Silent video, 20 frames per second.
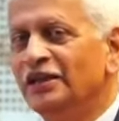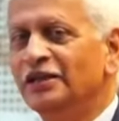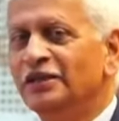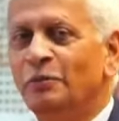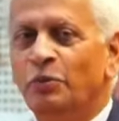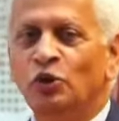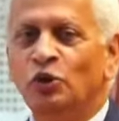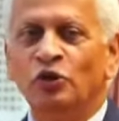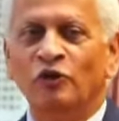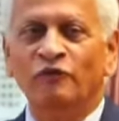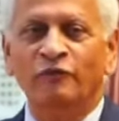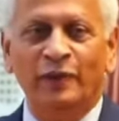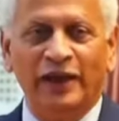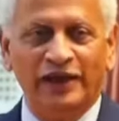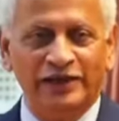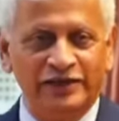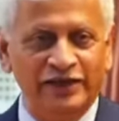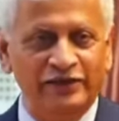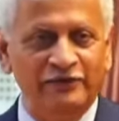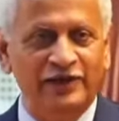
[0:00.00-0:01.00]
in the book of
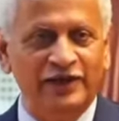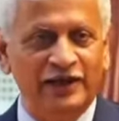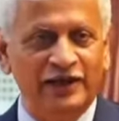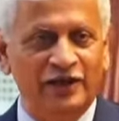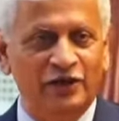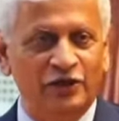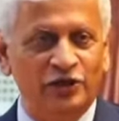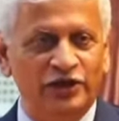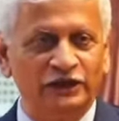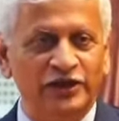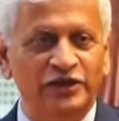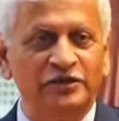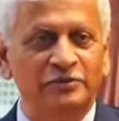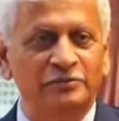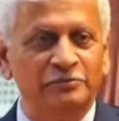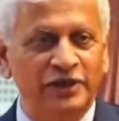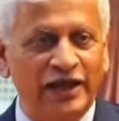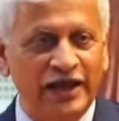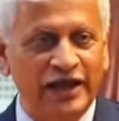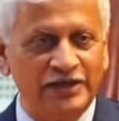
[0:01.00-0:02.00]
Palkhiwala on
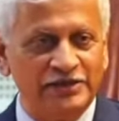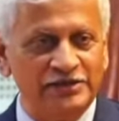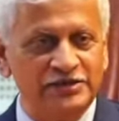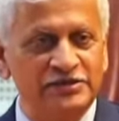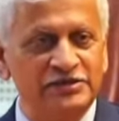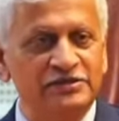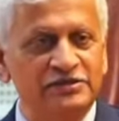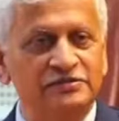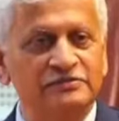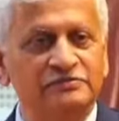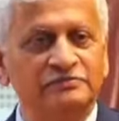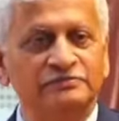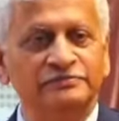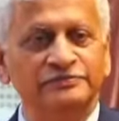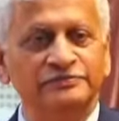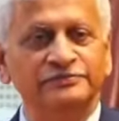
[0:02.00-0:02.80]
income tax.